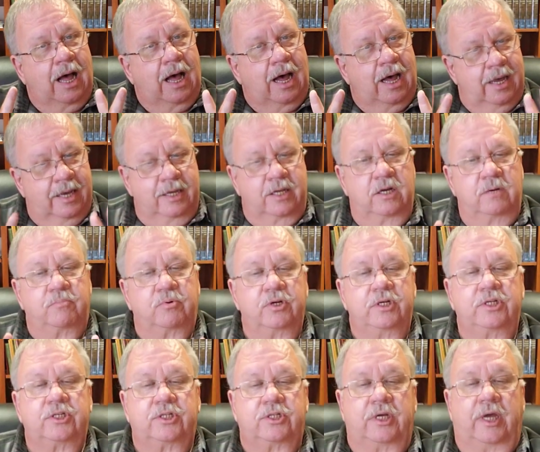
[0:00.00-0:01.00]
I can
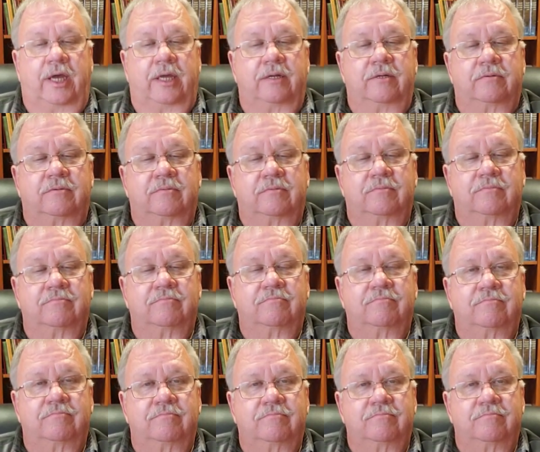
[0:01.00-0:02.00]
appreciate
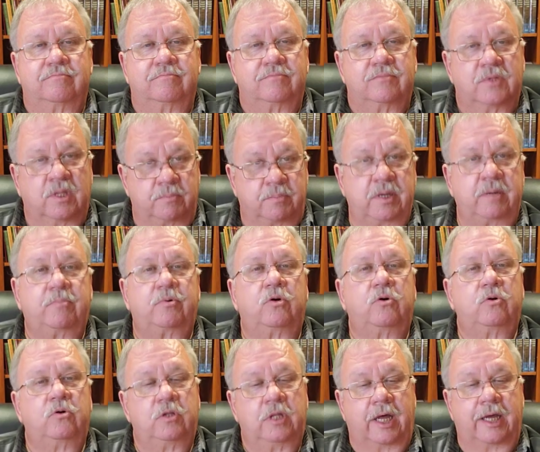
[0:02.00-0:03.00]
the people
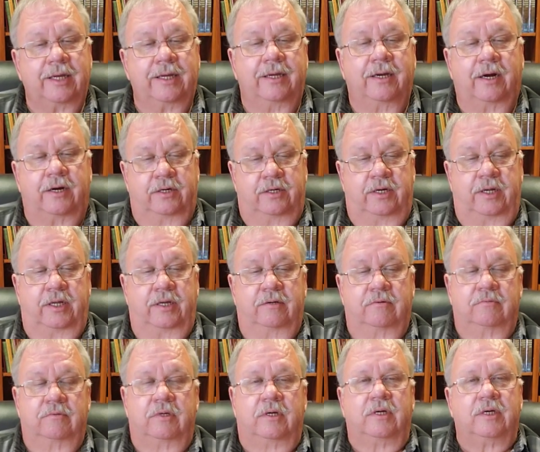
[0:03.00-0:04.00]
who like gardening,
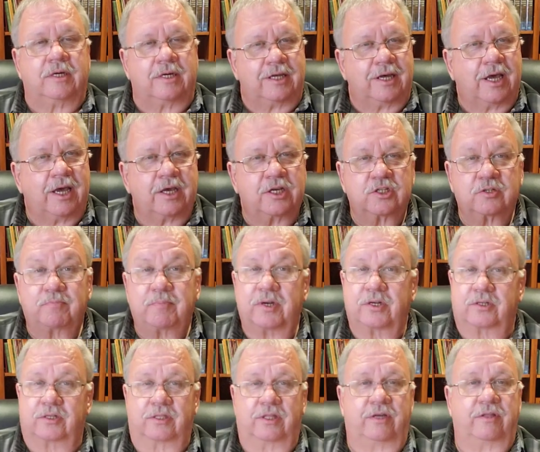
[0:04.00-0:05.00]

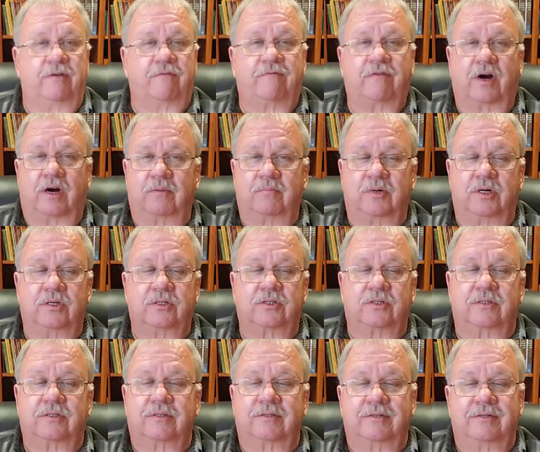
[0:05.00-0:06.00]
especially the farmers.
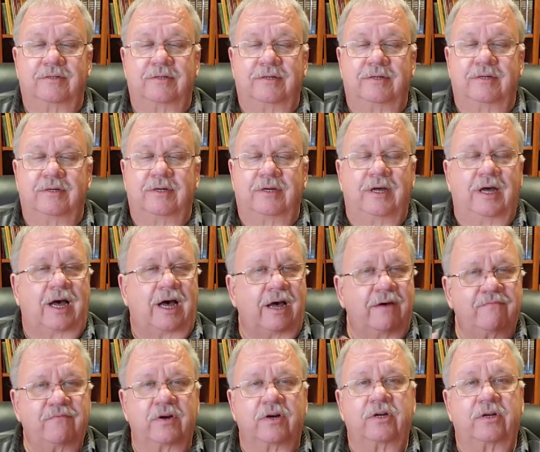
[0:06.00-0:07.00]

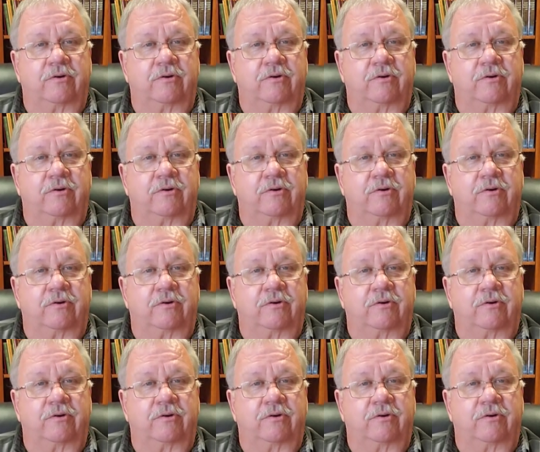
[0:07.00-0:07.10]
I'm very